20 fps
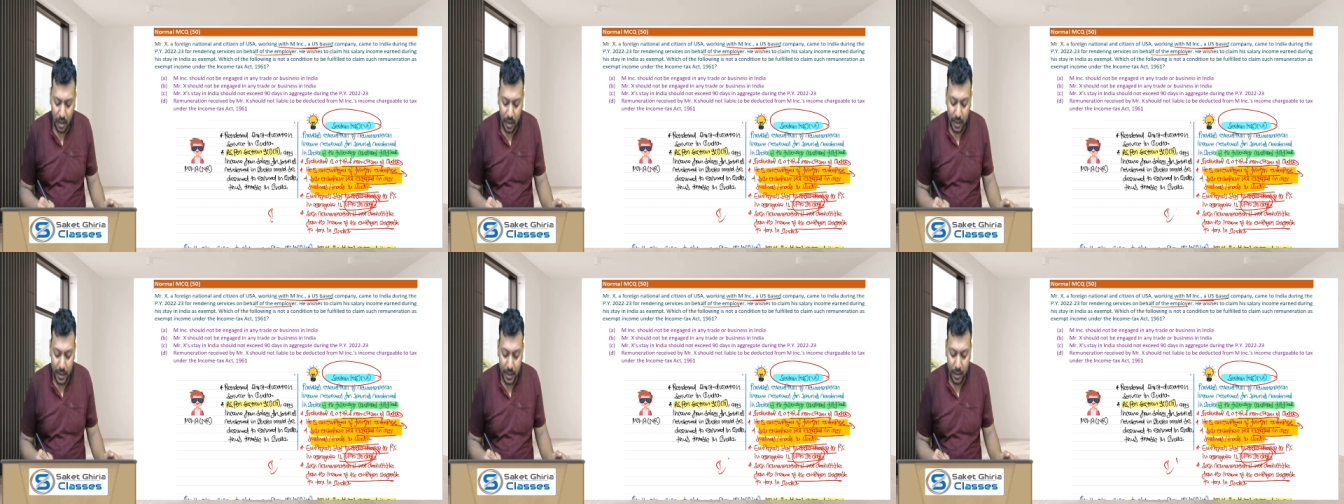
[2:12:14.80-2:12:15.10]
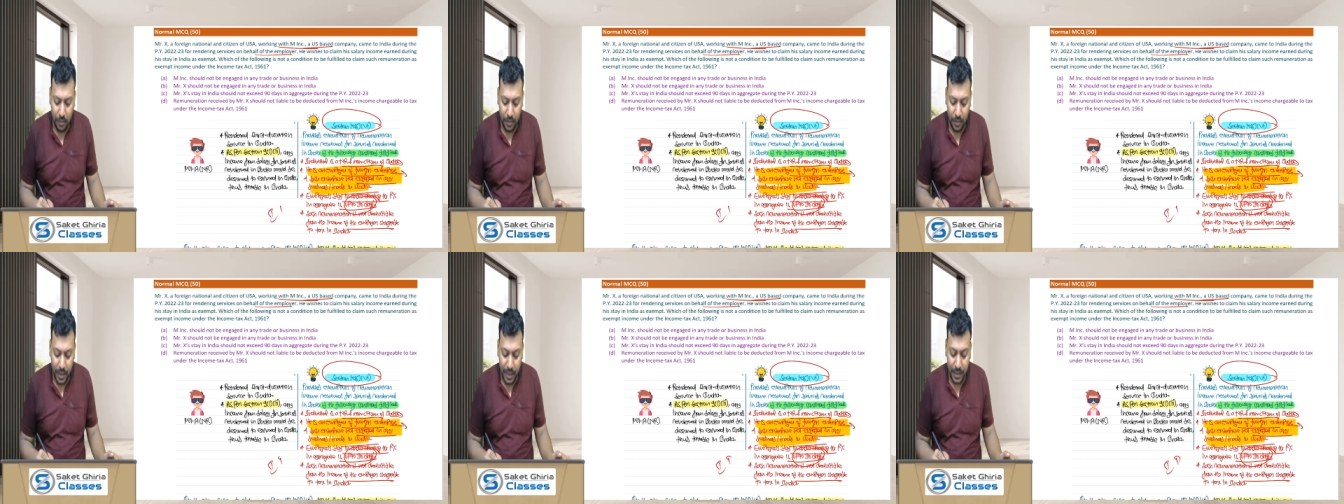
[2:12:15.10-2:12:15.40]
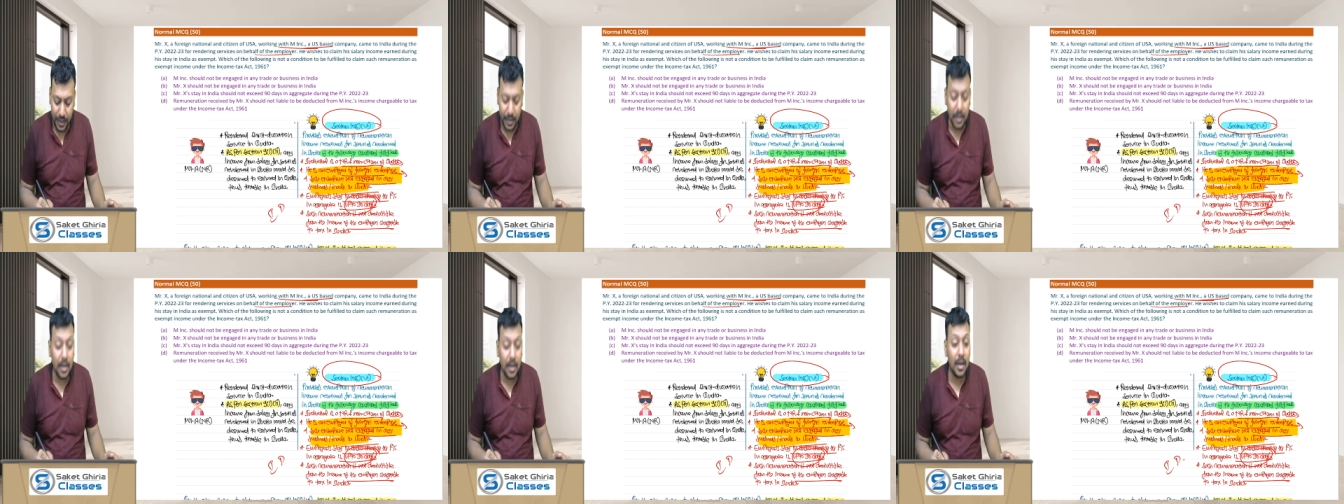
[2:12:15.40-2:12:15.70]

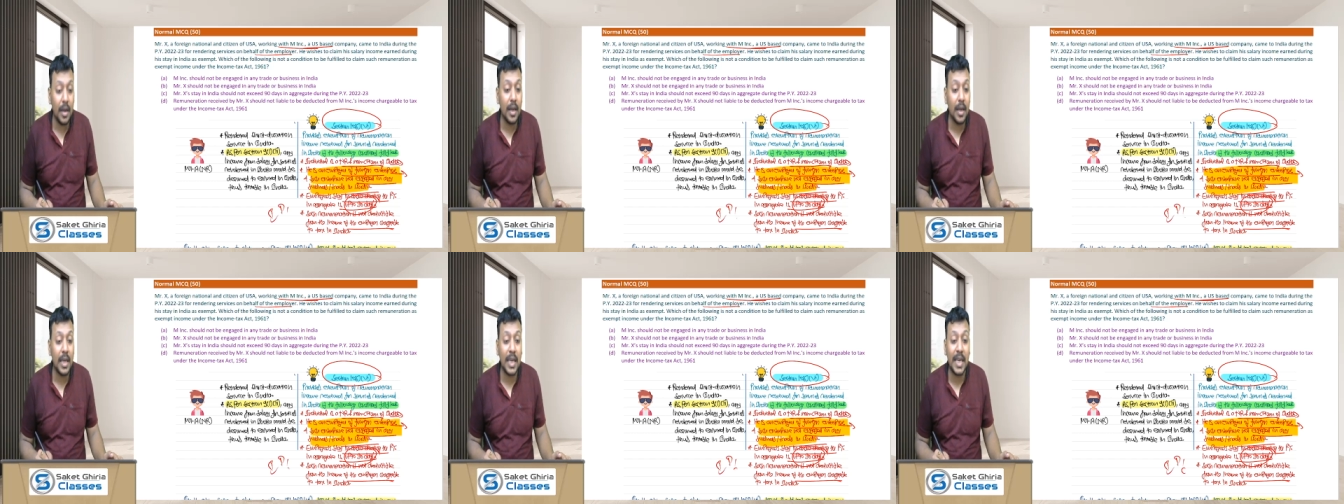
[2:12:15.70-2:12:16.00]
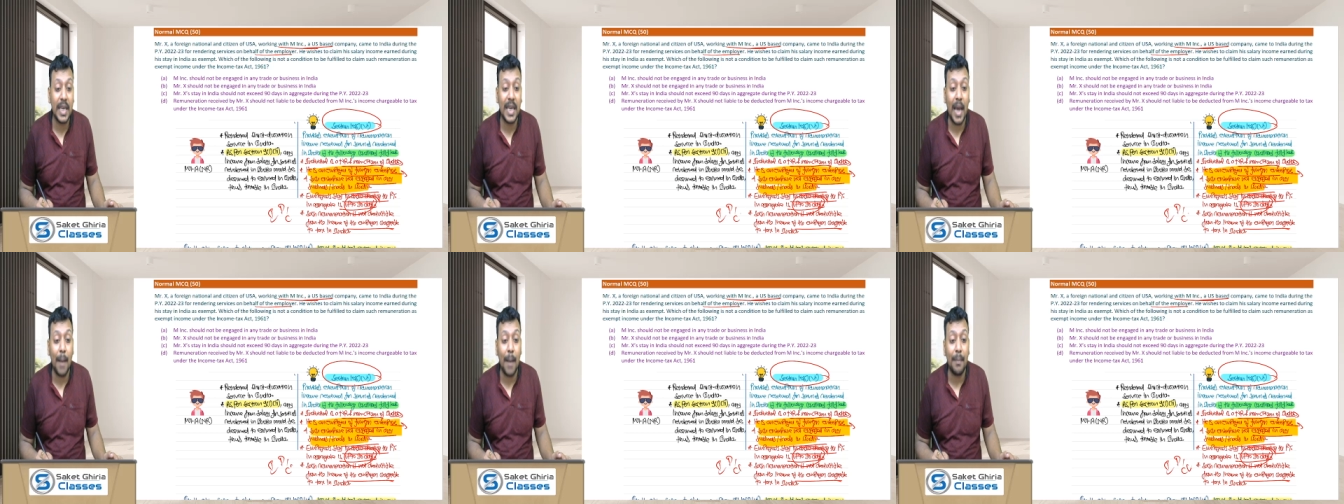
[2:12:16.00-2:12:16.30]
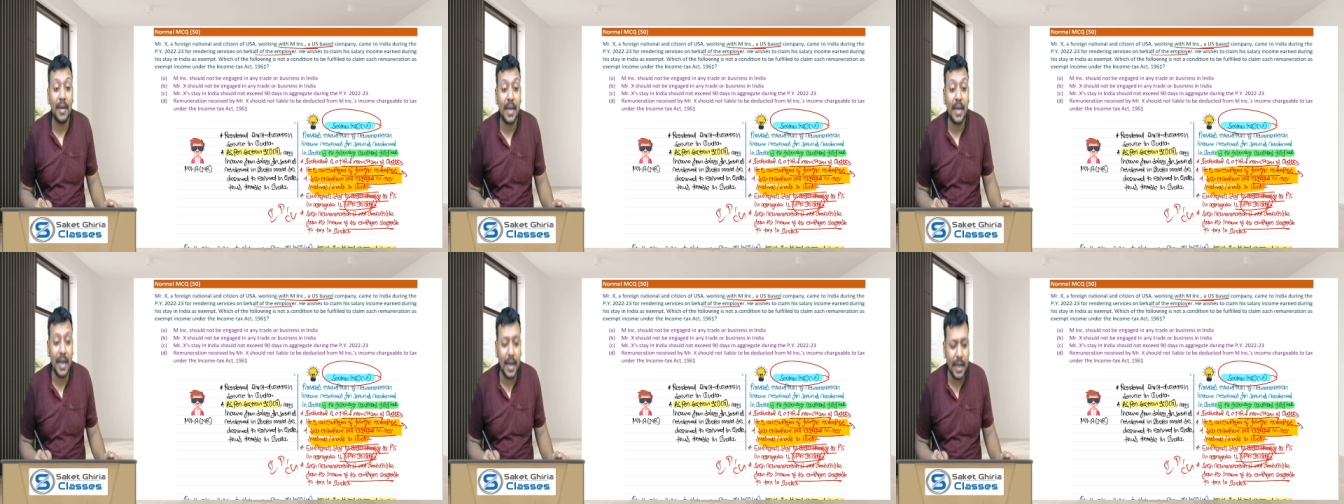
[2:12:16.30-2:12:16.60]
dividend,
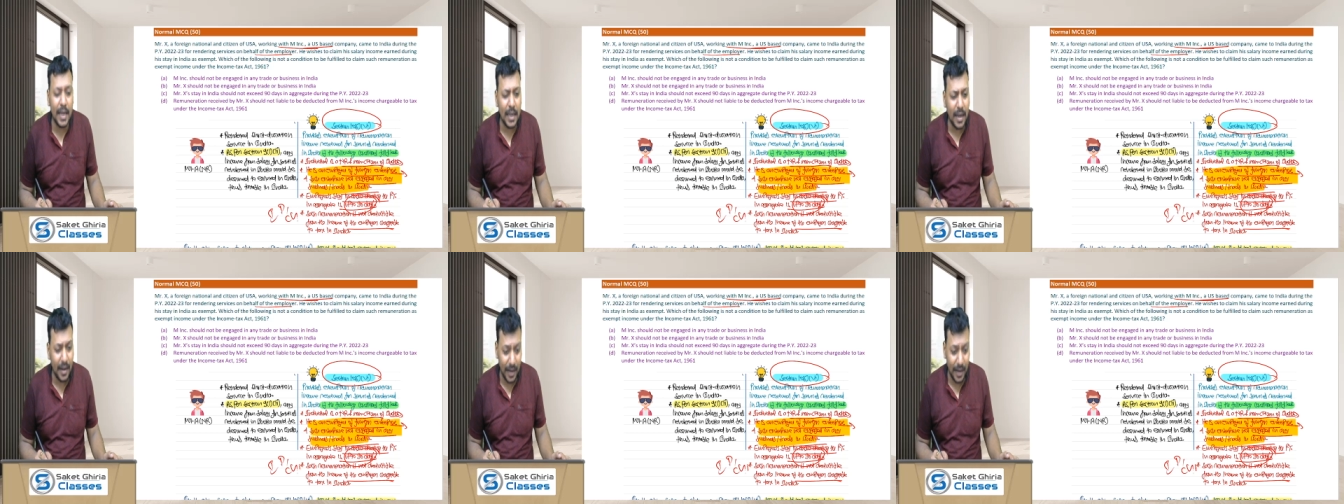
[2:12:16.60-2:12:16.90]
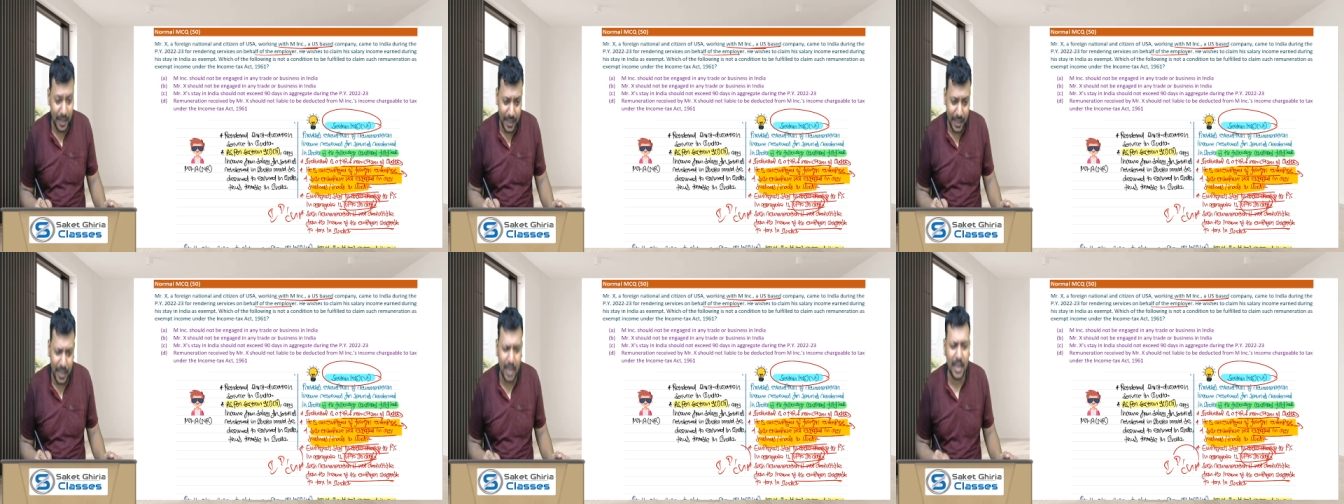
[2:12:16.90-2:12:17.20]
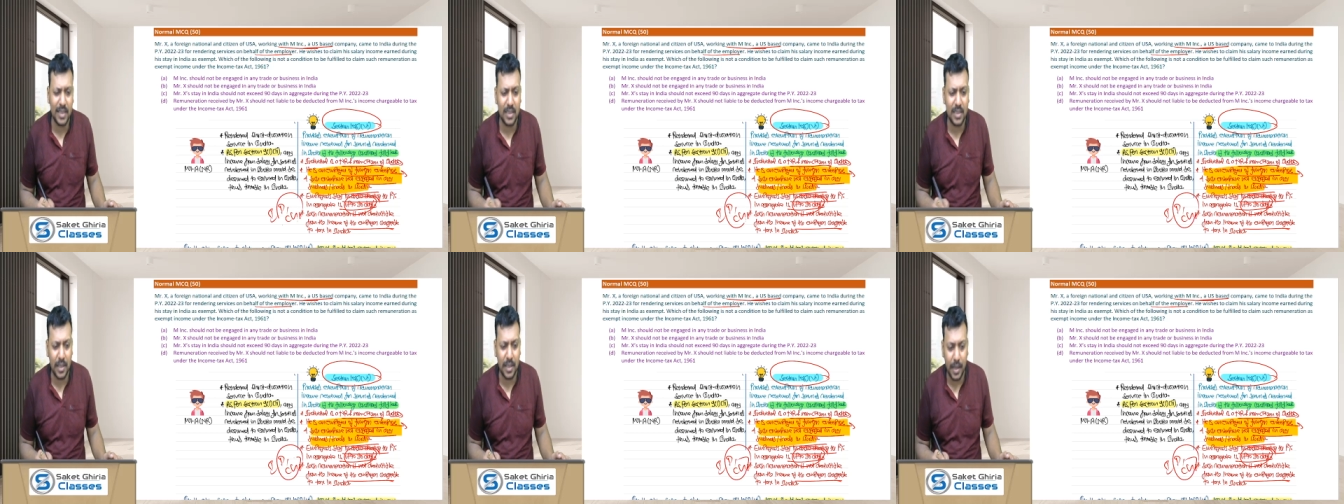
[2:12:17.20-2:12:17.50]
cap gain, rental,
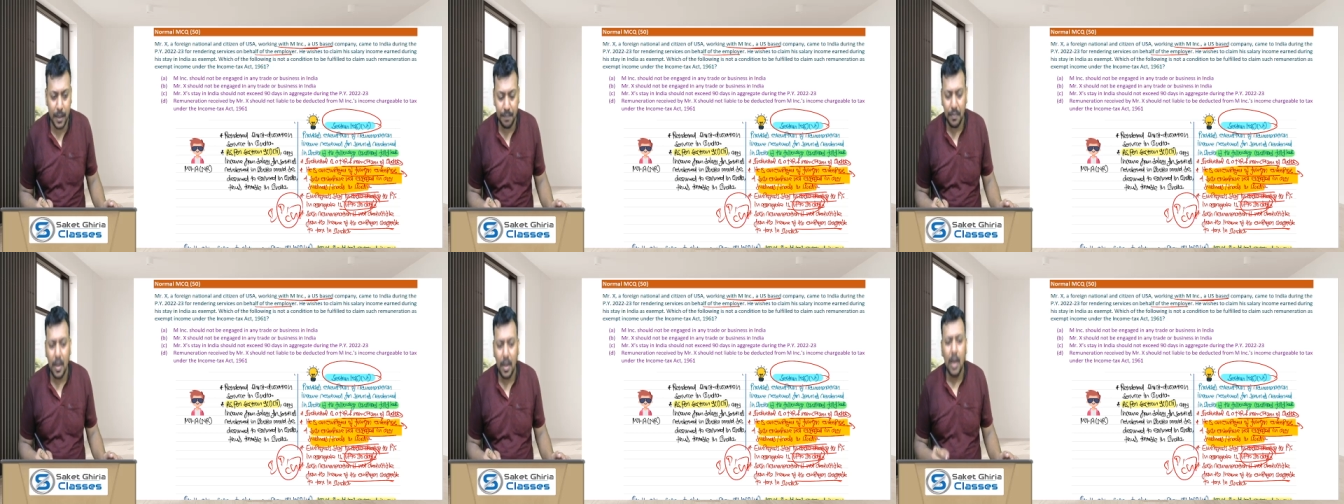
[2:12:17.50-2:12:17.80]
etc.